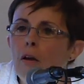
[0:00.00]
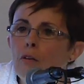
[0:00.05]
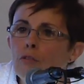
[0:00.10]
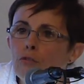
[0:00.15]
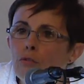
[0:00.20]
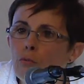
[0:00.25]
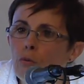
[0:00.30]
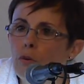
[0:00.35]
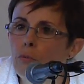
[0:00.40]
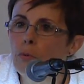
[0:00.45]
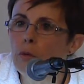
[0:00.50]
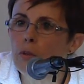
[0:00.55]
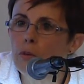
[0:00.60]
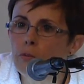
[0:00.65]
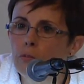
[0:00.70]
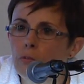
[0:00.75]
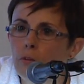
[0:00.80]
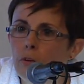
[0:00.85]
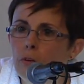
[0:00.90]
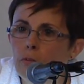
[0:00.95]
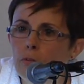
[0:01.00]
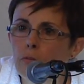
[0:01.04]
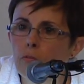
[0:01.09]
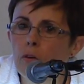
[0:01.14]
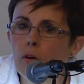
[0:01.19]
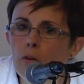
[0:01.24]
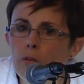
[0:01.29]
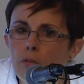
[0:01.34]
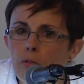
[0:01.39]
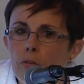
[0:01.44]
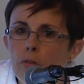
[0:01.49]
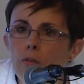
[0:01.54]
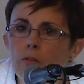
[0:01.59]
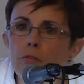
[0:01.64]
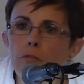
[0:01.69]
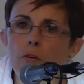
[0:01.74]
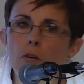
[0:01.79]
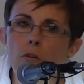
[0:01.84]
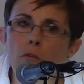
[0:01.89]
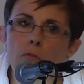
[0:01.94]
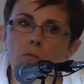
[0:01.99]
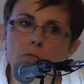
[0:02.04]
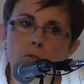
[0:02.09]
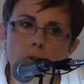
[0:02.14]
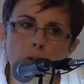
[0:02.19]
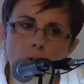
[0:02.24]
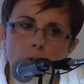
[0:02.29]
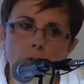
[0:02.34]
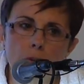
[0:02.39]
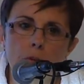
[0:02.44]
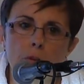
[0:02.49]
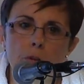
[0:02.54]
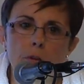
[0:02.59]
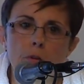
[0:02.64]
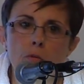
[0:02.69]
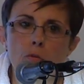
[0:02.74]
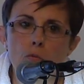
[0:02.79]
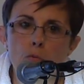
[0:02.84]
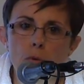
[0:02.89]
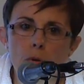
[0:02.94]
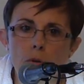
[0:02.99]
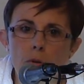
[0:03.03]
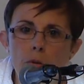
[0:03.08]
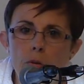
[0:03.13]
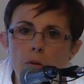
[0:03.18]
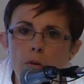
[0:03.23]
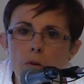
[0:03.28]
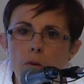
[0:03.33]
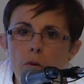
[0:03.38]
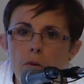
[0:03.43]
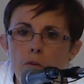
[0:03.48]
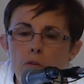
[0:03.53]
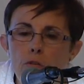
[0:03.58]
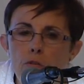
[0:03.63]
So, what I mean is that the volunteers are very willing